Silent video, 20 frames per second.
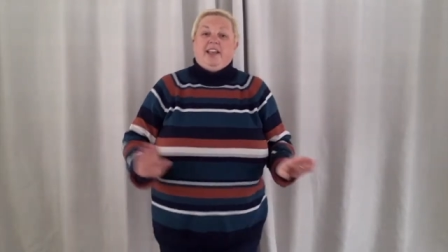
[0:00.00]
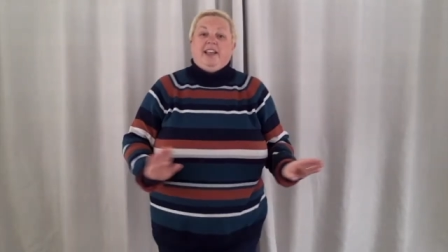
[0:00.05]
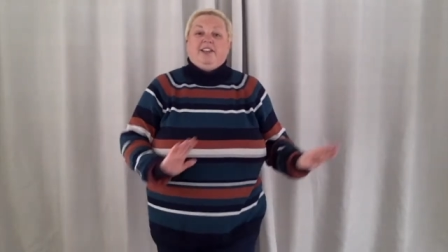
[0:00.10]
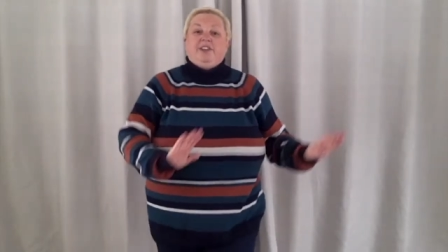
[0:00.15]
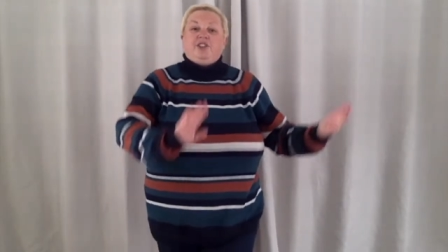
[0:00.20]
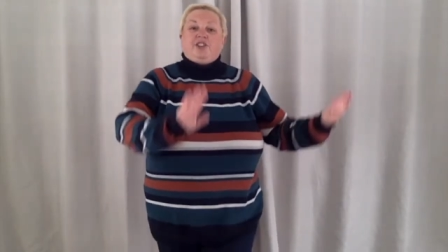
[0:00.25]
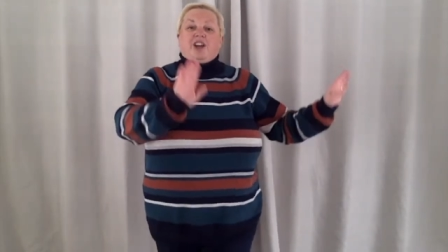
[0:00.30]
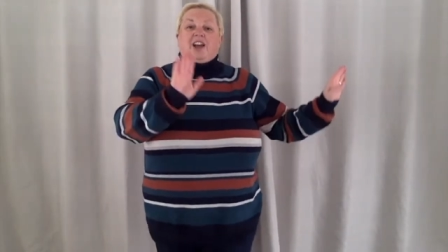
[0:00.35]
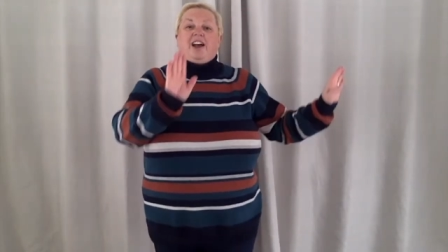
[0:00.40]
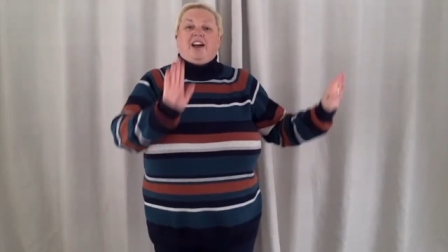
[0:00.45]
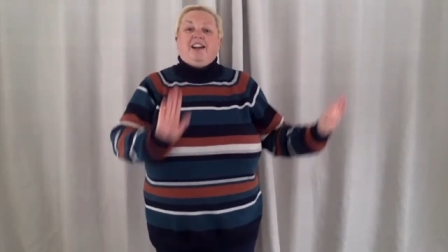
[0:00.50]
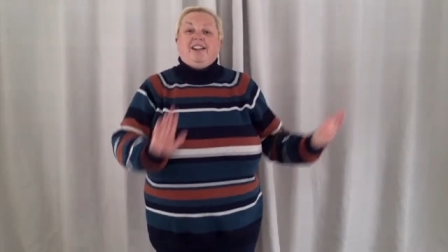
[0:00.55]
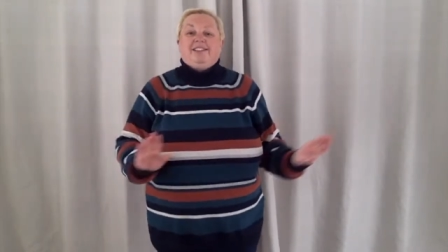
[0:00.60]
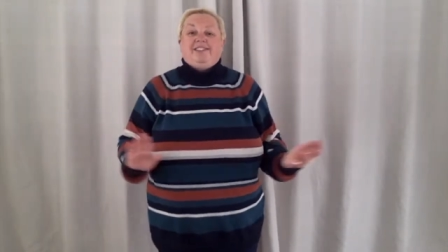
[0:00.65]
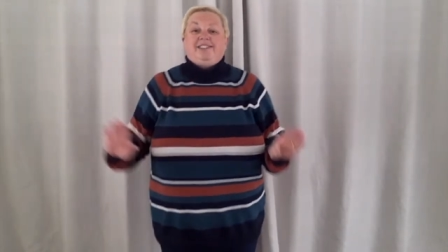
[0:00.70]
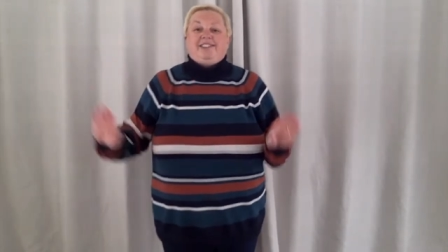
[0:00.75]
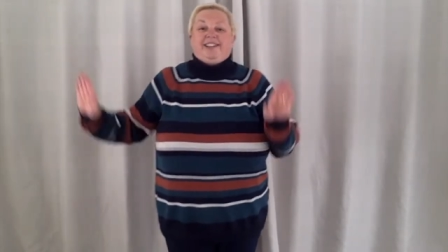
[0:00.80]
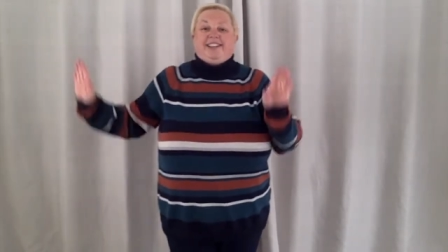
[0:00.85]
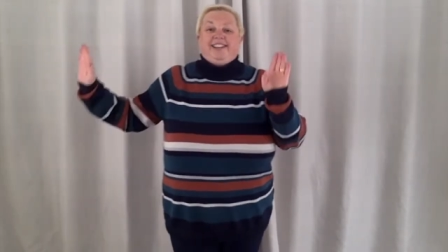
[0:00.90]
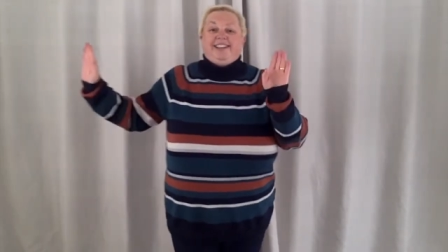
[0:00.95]

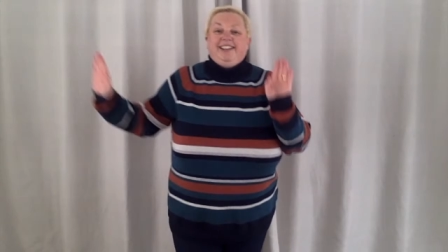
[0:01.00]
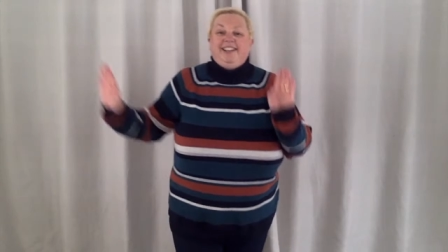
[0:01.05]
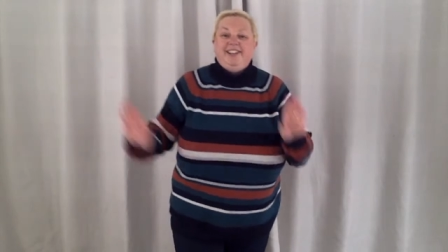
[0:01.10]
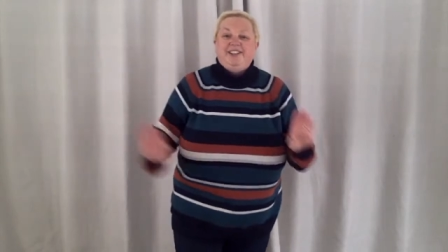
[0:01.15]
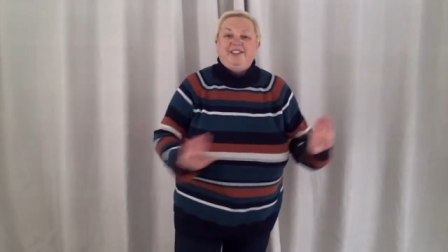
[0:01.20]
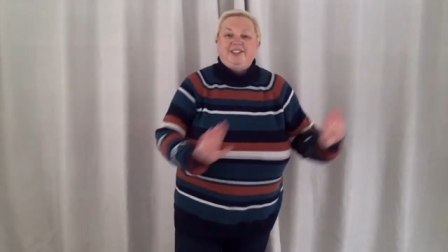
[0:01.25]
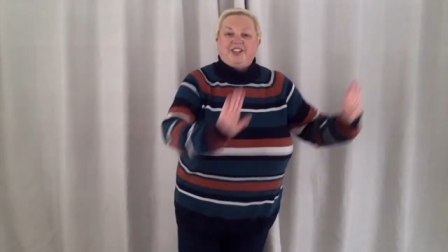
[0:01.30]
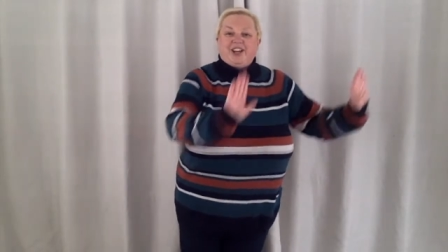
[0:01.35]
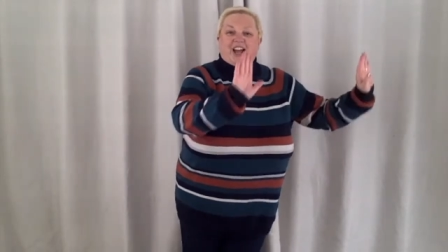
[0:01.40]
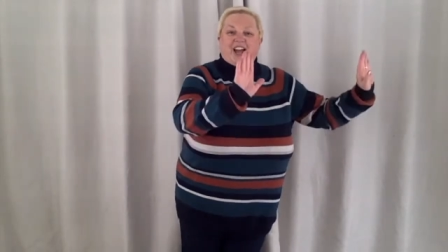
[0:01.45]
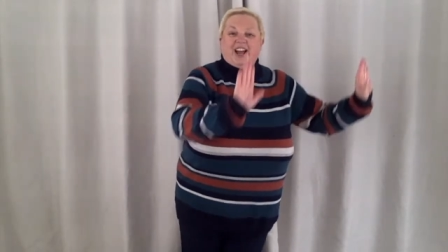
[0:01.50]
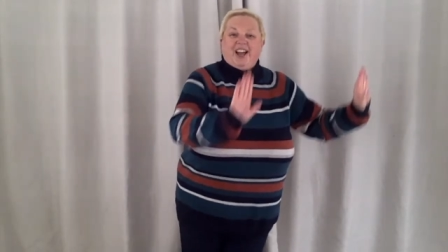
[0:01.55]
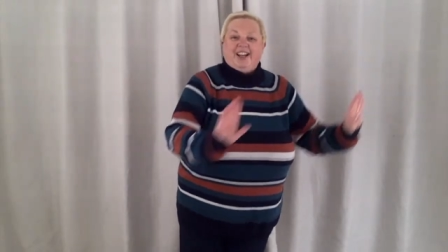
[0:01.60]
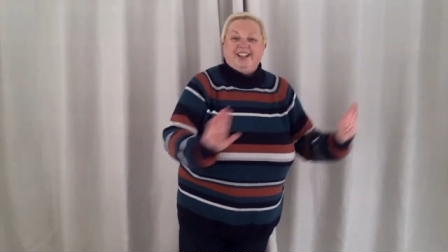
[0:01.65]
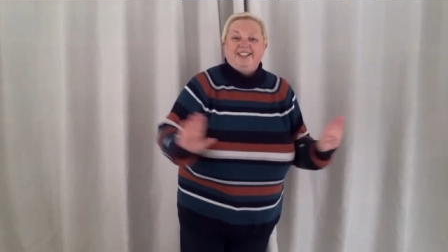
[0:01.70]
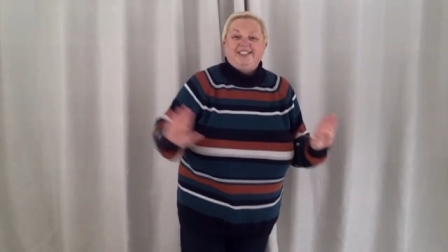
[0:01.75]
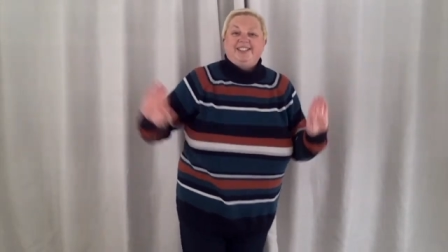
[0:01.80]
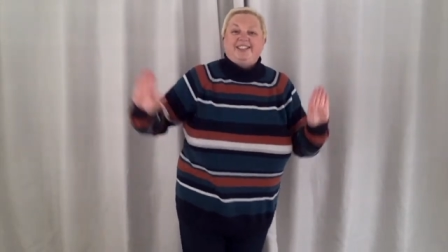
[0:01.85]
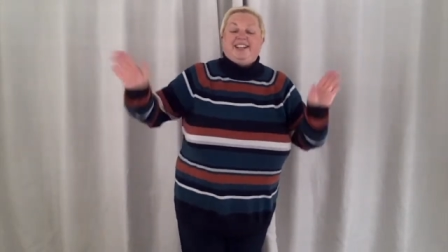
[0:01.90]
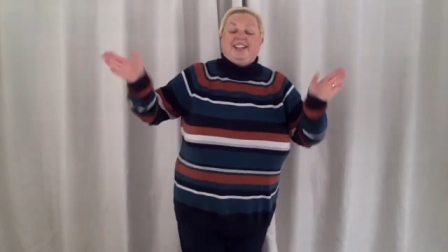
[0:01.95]
Charleston,
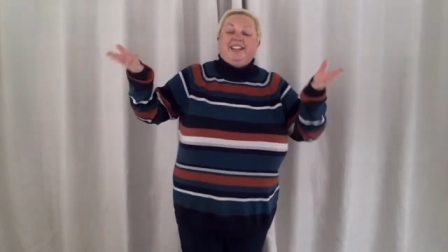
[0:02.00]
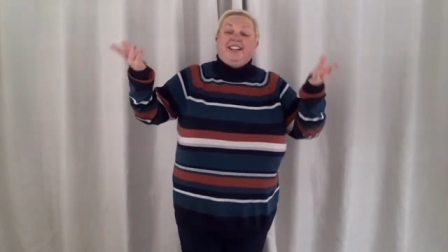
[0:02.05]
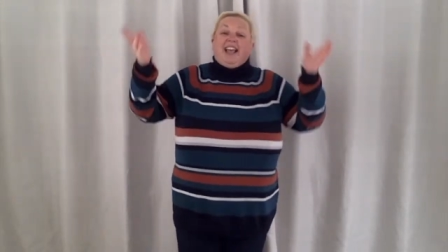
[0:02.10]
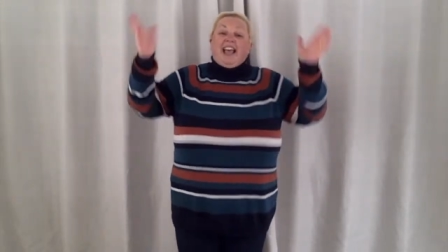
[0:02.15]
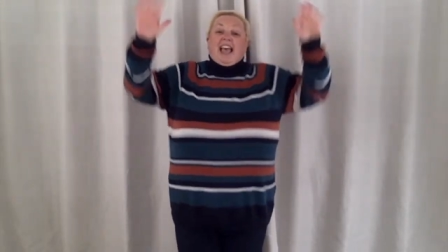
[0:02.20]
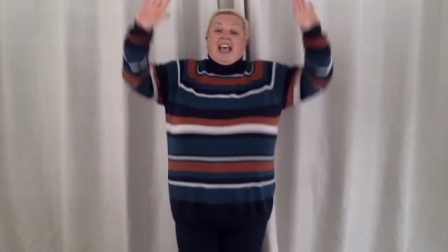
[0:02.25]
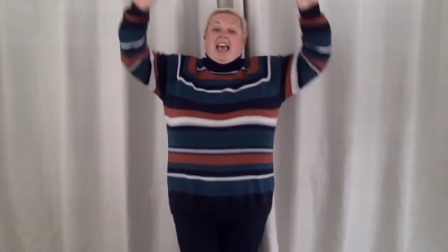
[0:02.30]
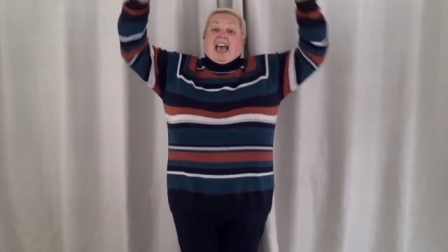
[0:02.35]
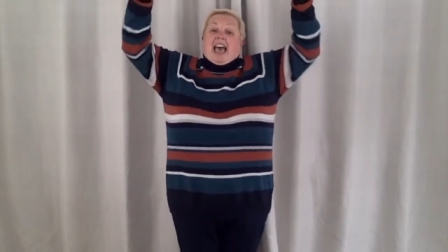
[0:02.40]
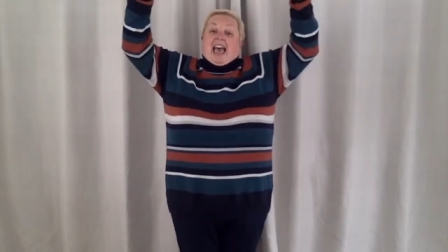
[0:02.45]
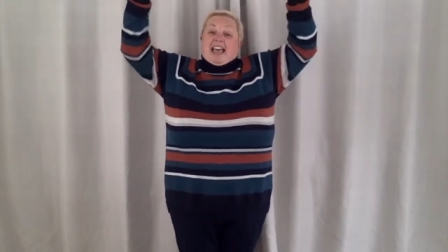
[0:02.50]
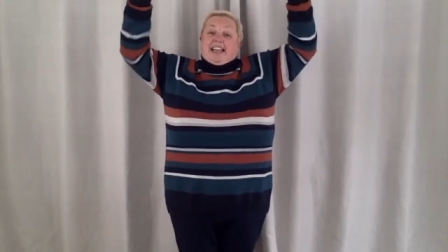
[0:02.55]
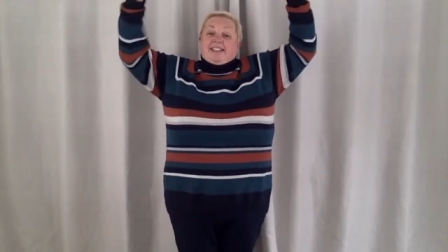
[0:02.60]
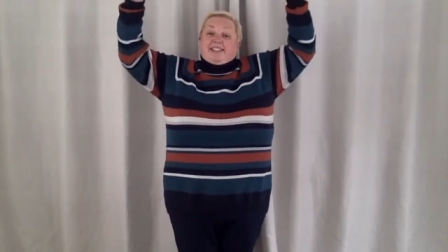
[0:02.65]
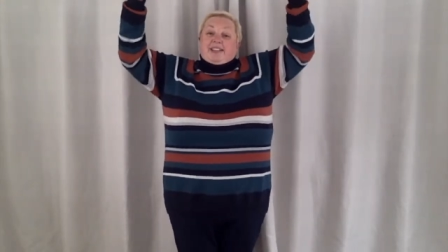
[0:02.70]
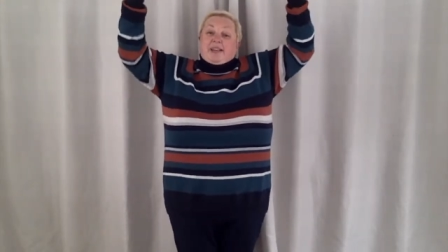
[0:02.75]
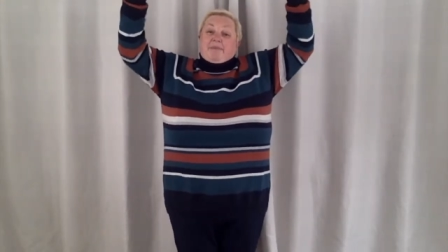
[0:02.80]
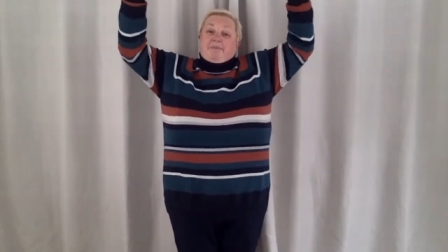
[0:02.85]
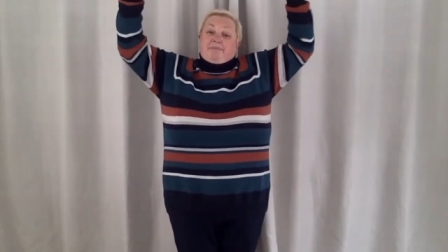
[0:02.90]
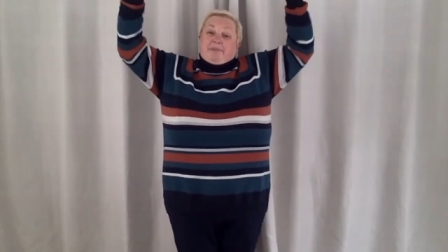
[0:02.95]
Charleston, hands
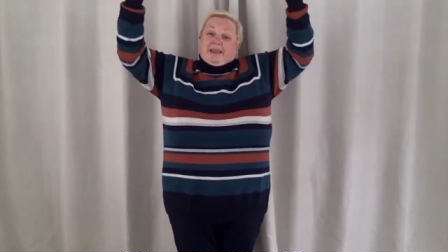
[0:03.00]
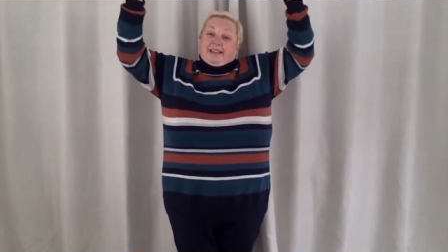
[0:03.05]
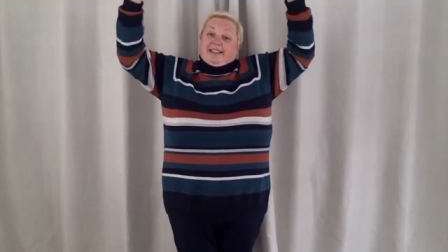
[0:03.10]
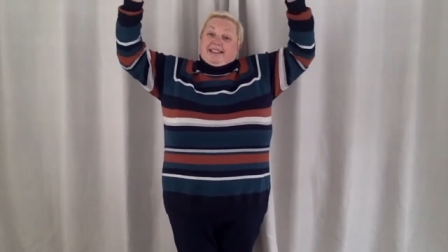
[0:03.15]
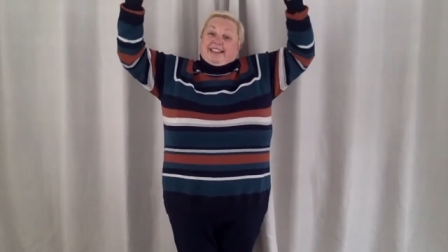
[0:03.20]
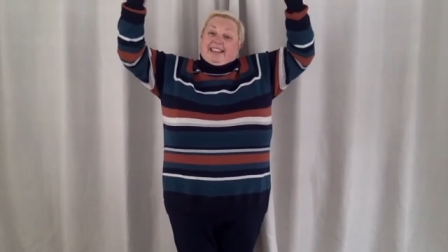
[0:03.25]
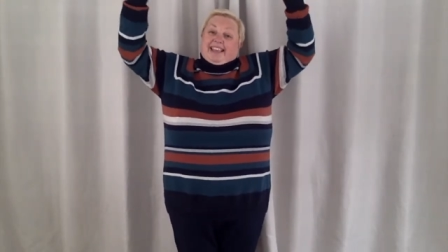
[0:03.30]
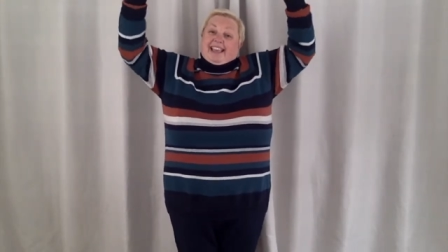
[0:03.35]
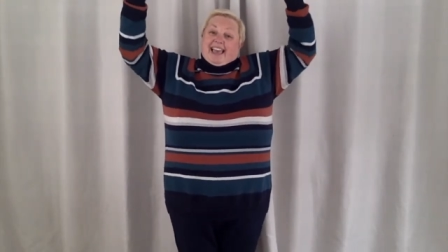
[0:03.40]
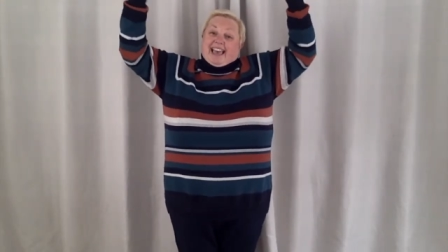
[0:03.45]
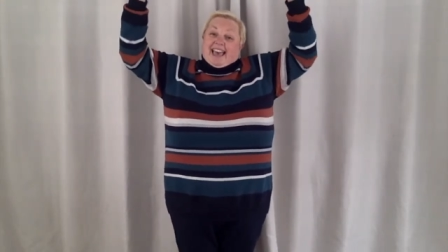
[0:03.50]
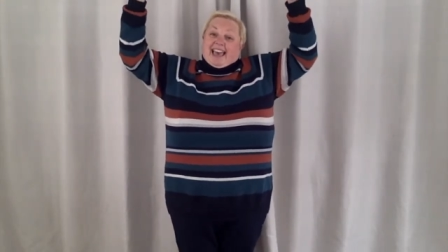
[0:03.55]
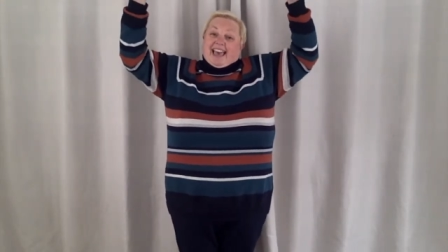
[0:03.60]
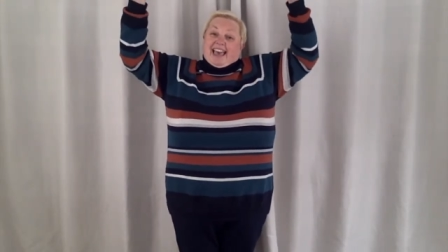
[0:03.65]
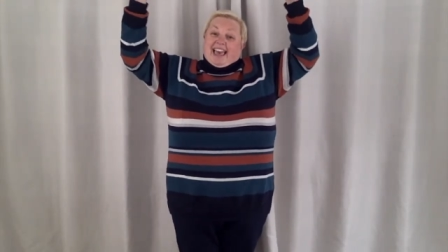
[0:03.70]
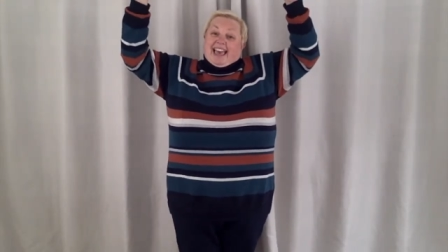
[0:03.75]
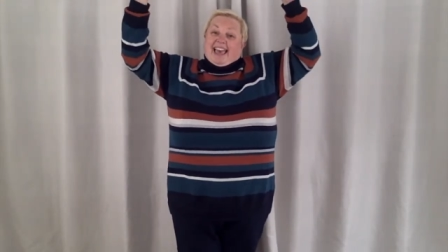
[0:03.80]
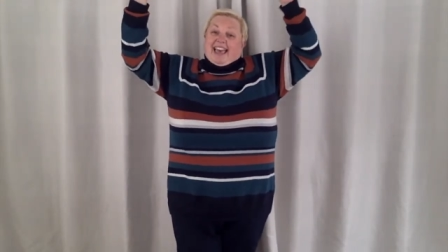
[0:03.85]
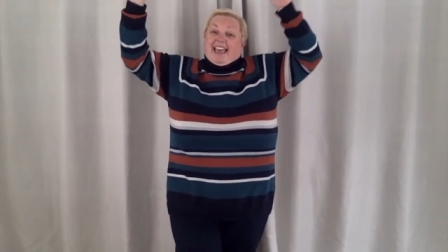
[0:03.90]
up in the air.